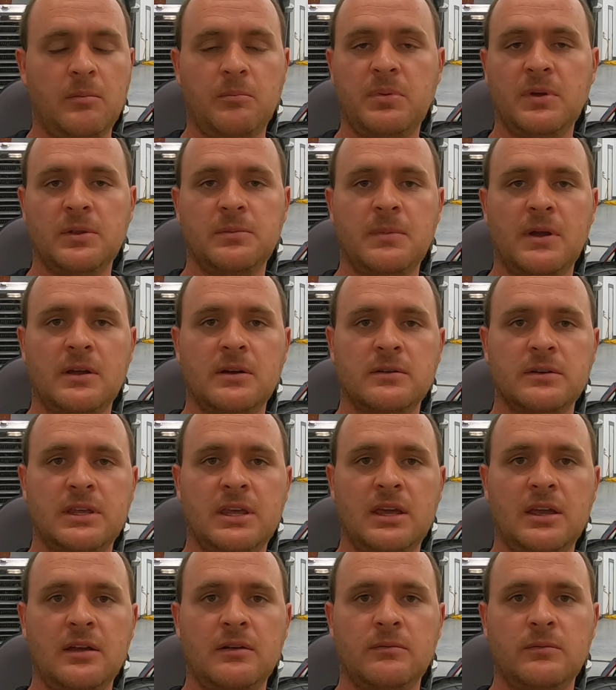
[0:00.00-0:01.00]
build my own
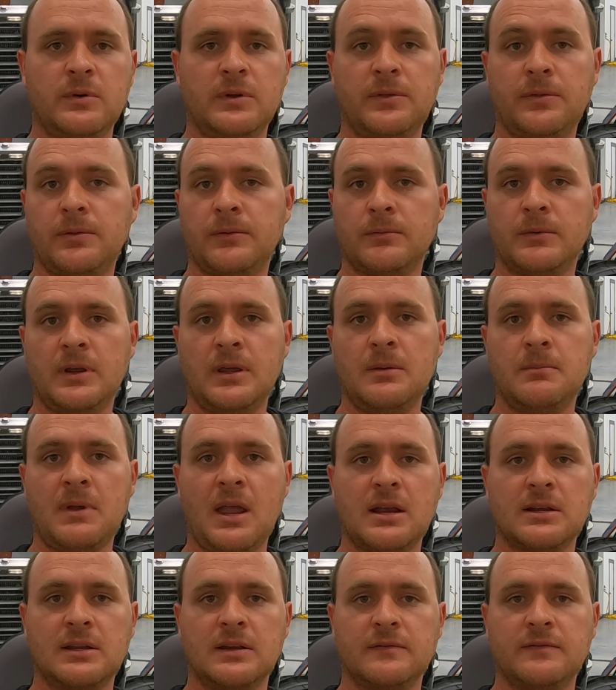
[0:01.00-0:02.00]
kit with 3
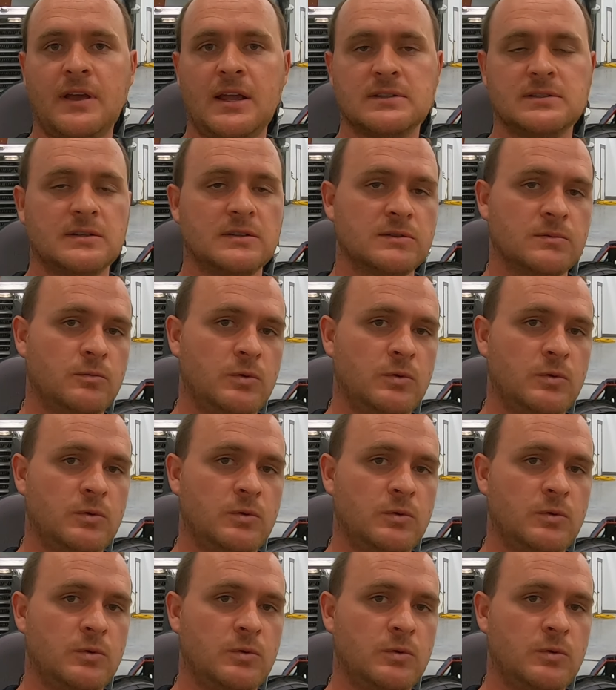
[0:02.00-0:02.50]
magnet fasteners,